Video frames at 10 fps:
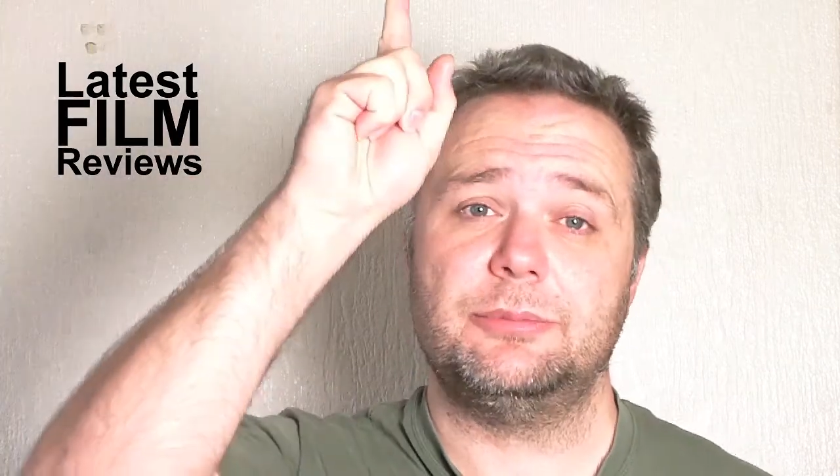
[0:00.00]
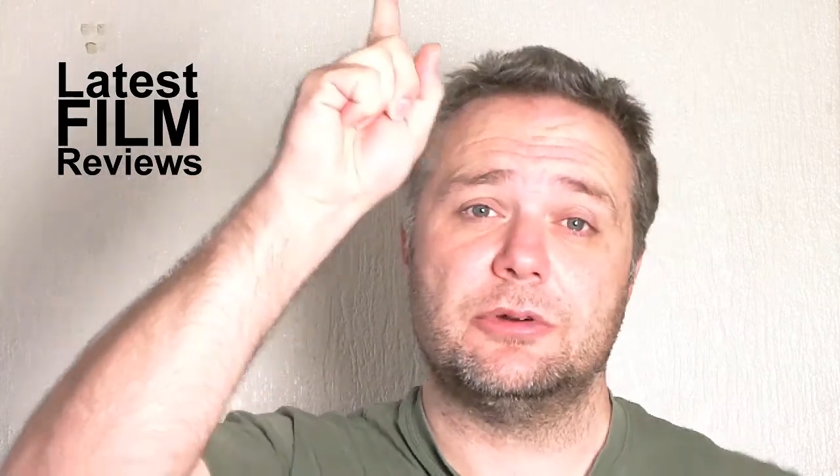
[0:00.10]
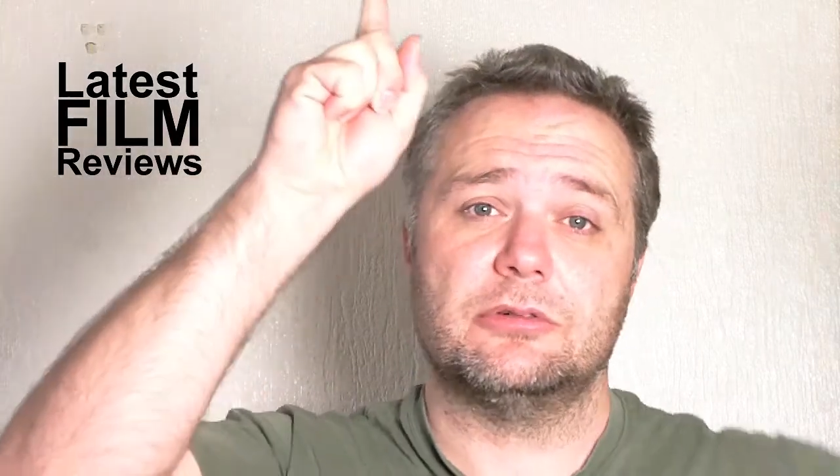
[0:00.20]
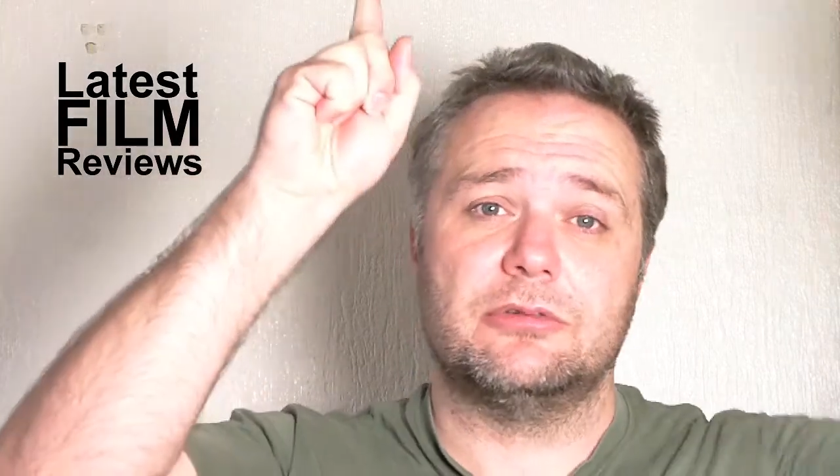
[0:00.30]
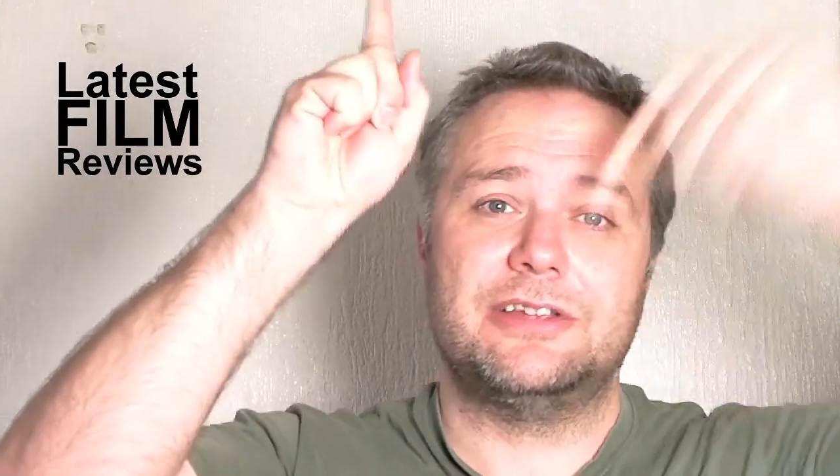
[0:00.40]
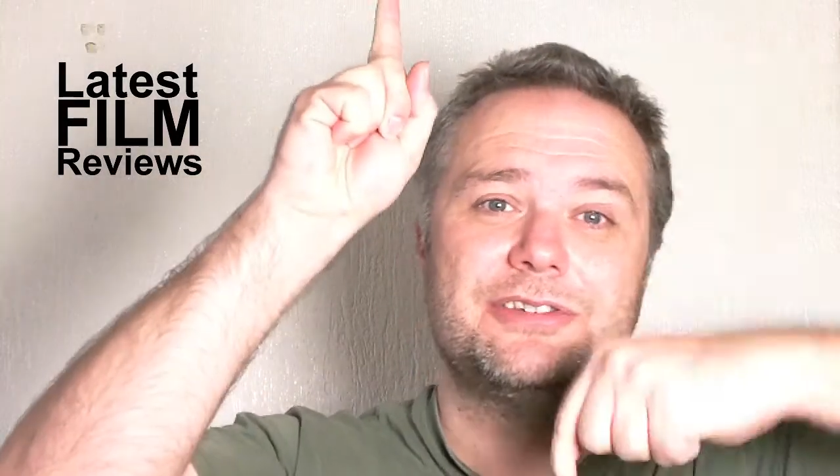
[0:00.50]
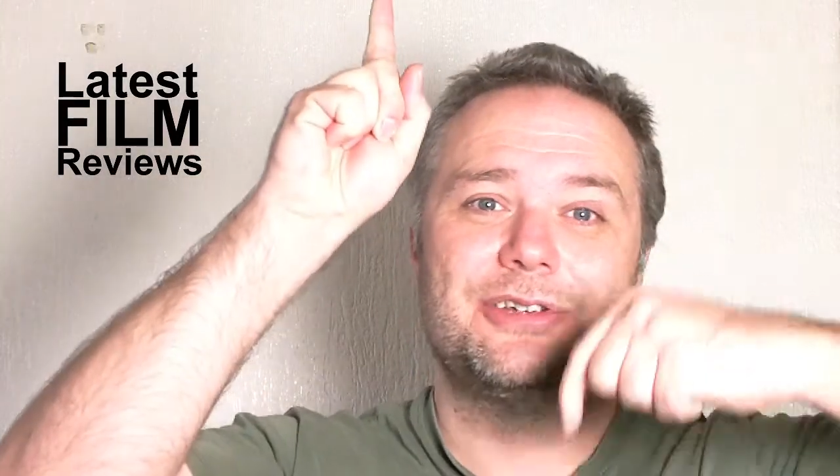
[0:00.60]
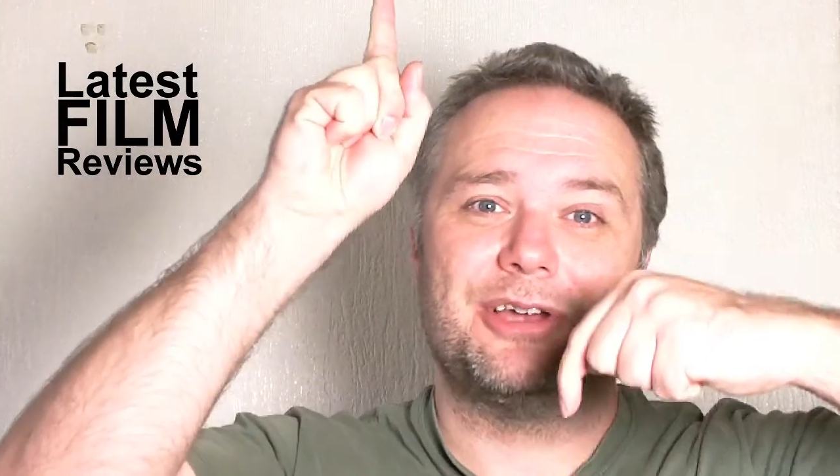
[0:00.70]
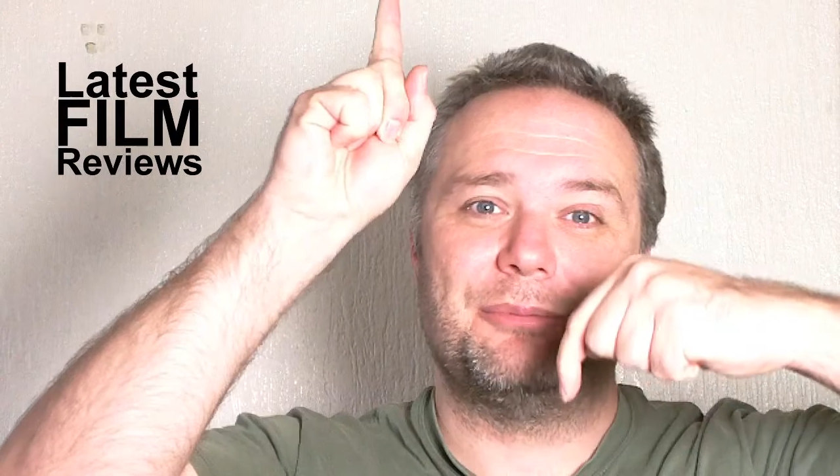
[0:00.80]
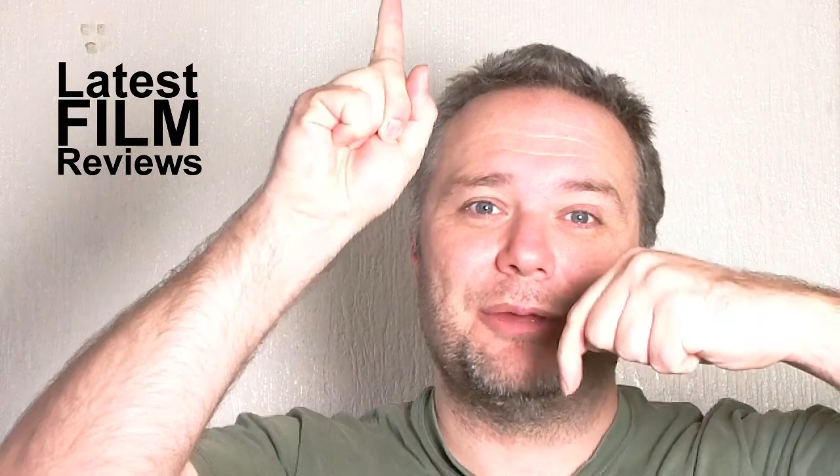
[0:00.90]
or rate and
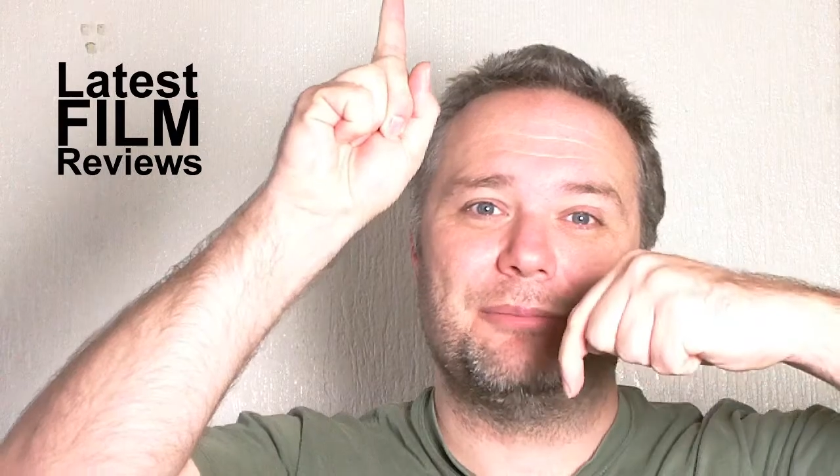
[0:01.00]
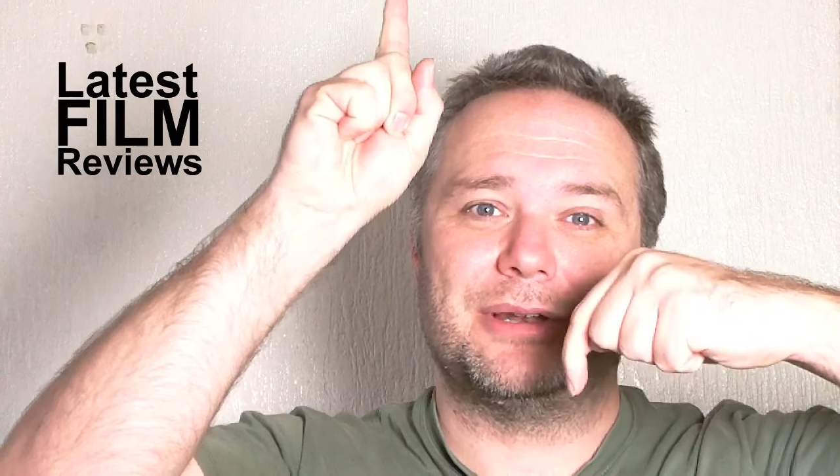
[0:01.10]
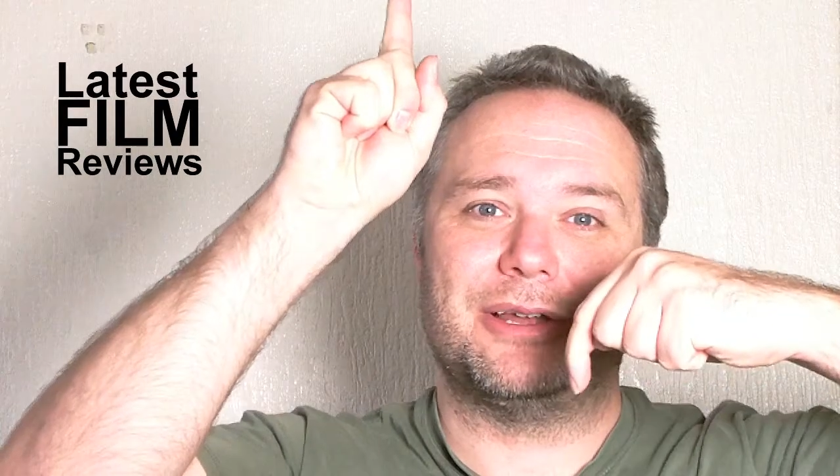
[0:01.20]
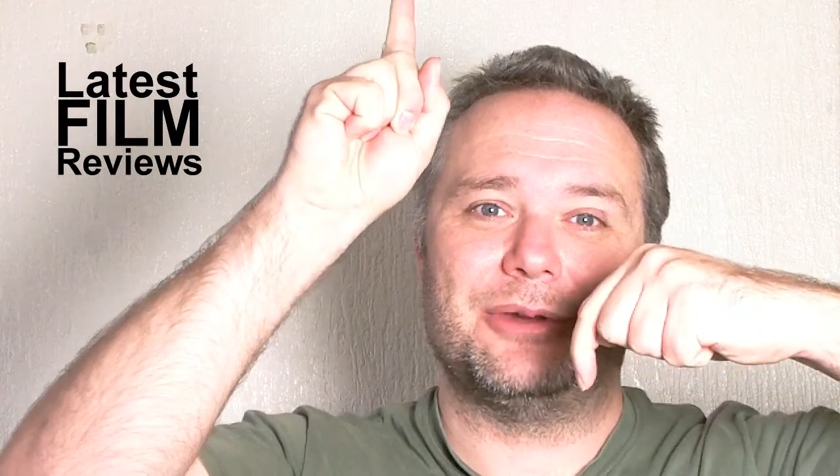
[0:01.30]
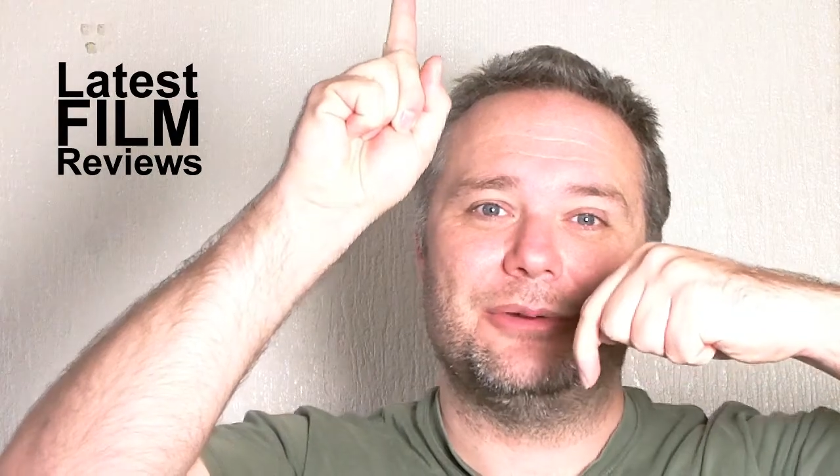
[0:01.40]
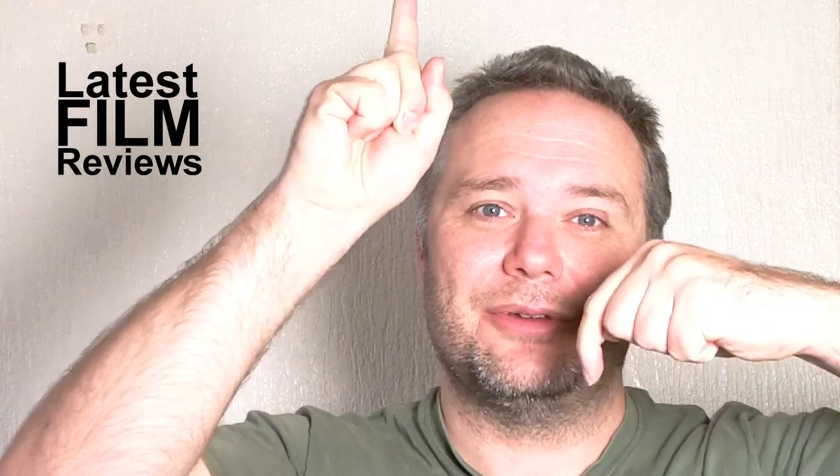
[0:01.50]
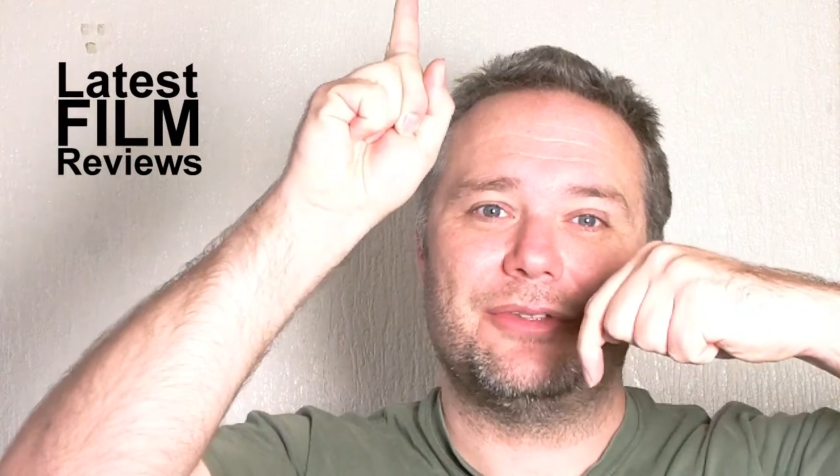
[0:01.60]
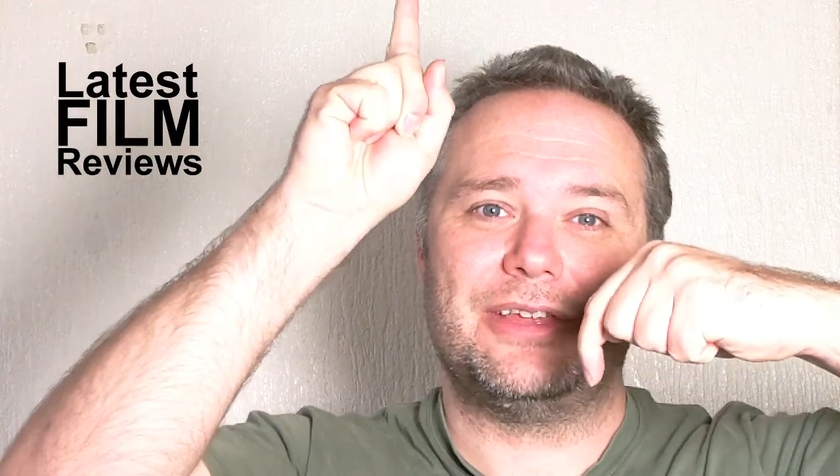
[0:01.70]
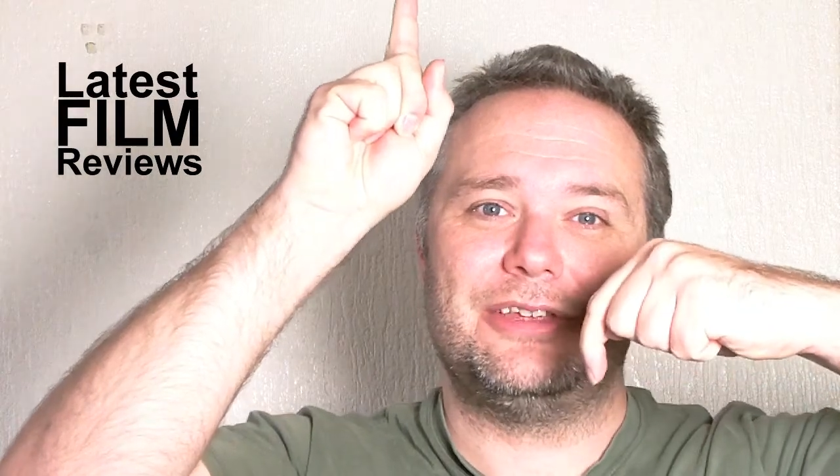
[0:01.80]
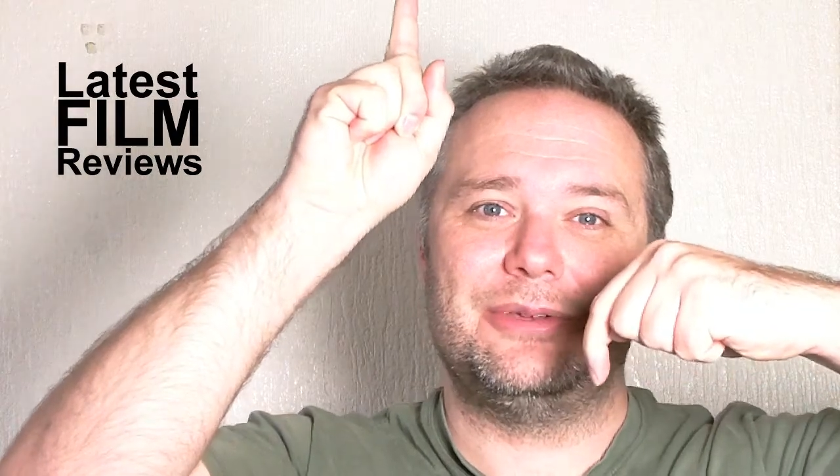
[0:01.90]
comment below.
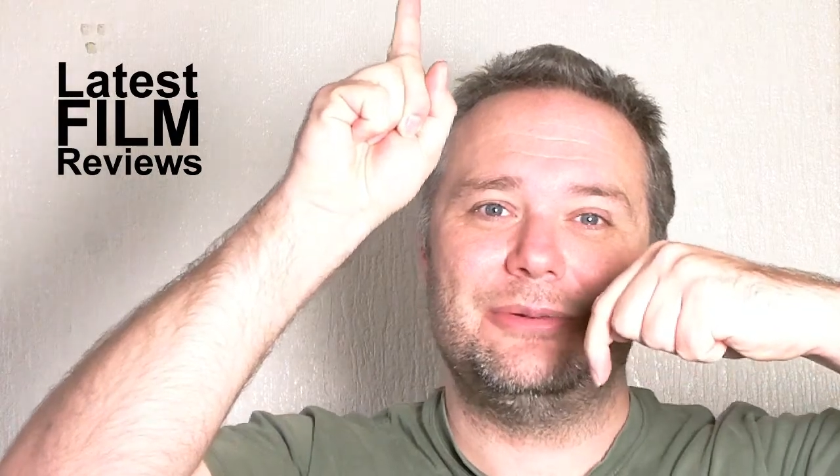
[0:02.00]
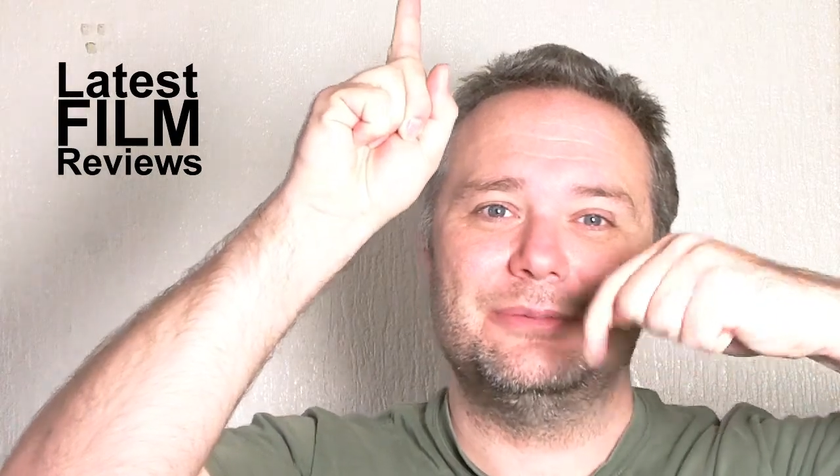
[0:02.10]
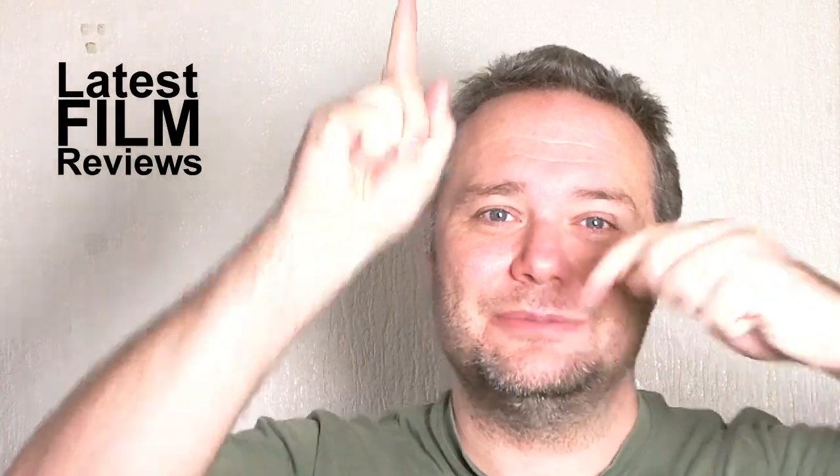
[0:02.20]
Thank you.